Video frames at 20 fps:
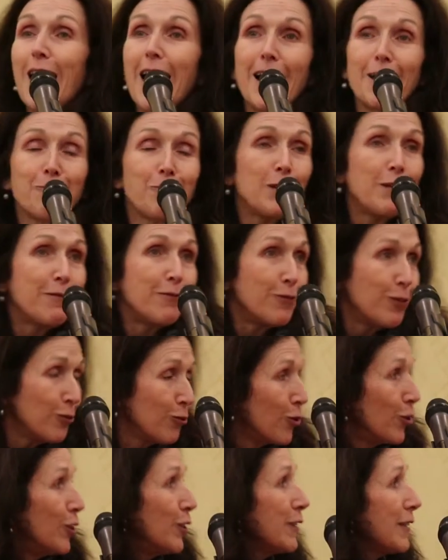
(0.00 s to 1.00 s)
and we
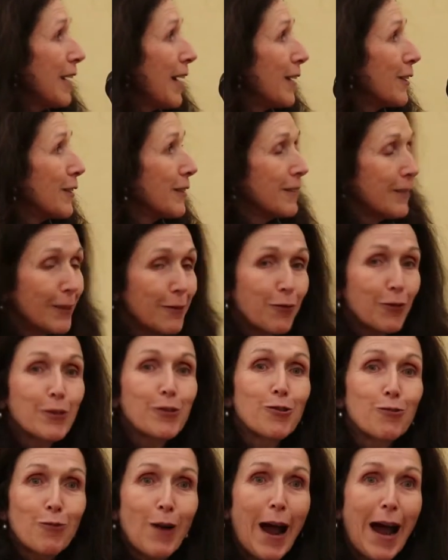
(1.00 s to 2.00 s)
learned how to live
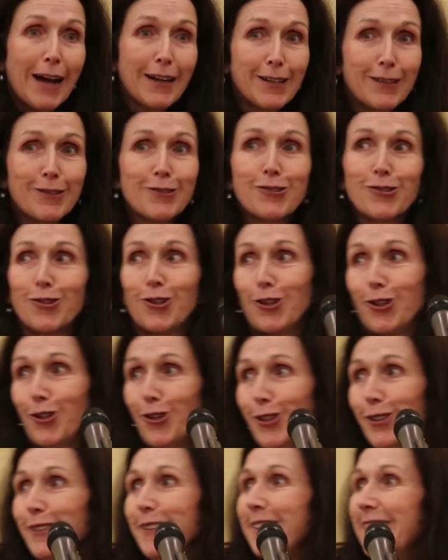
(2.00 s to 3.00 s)
with the rat in the
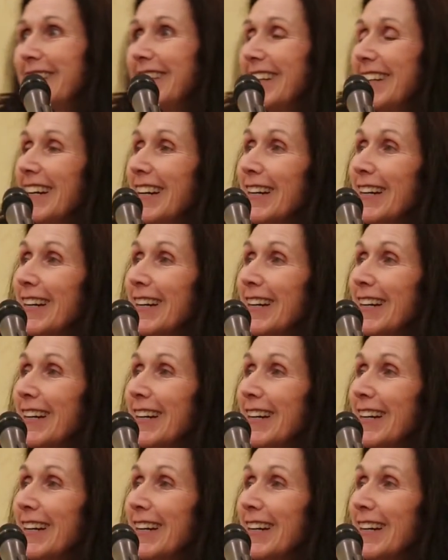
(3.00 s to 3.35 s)
circle.